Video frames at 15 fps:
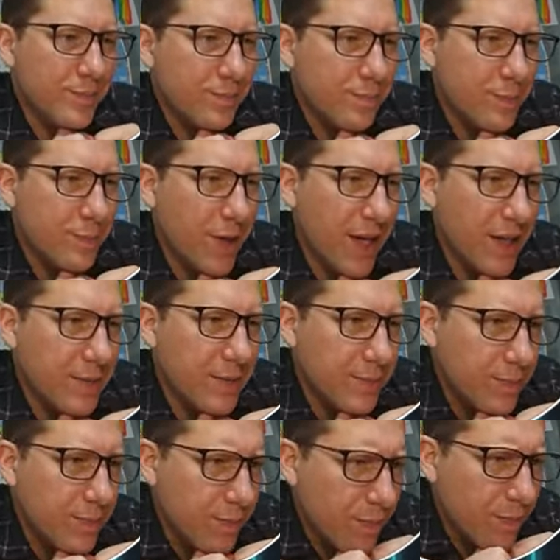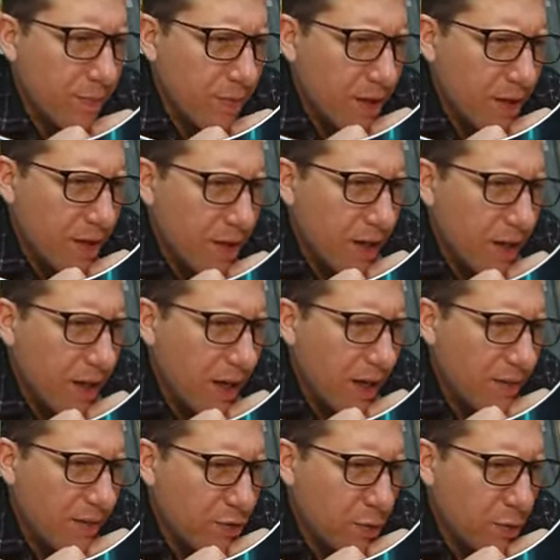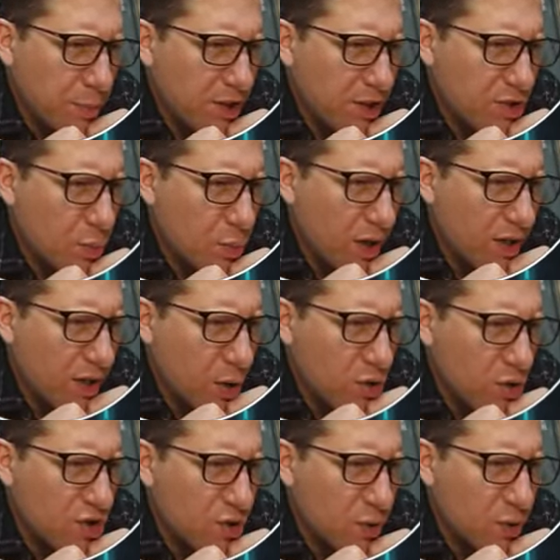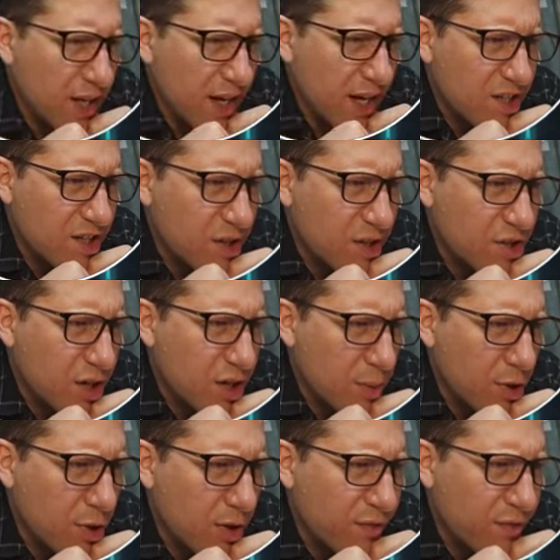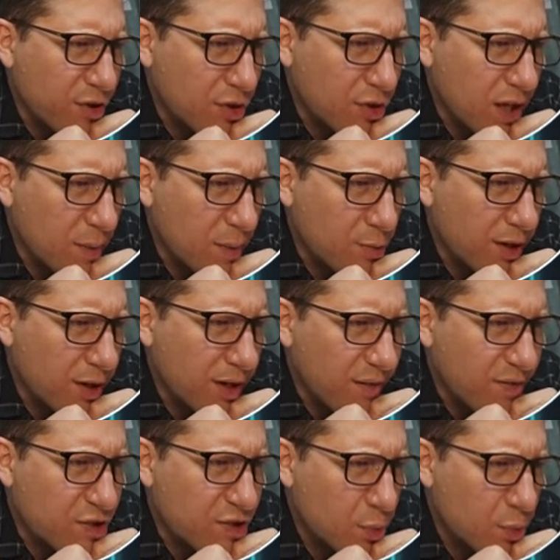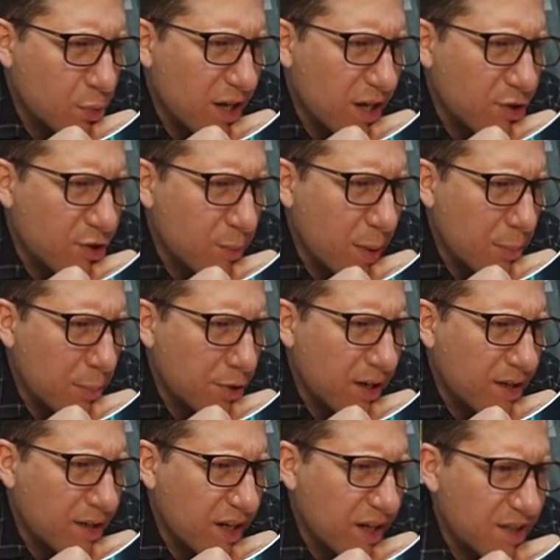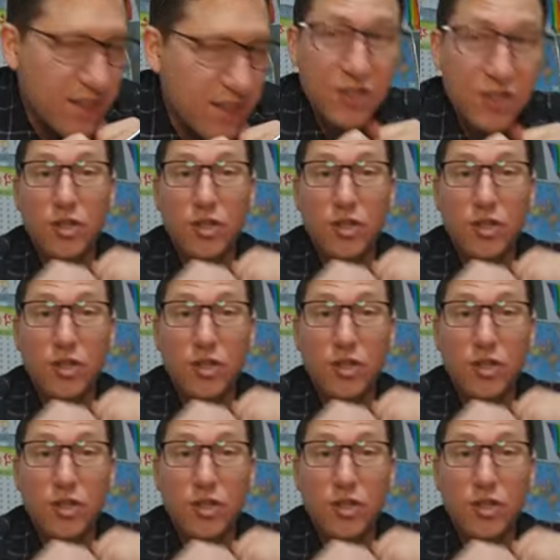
Meh. And for plus one, also you can exile the top card of your library. If it's red, you may play that this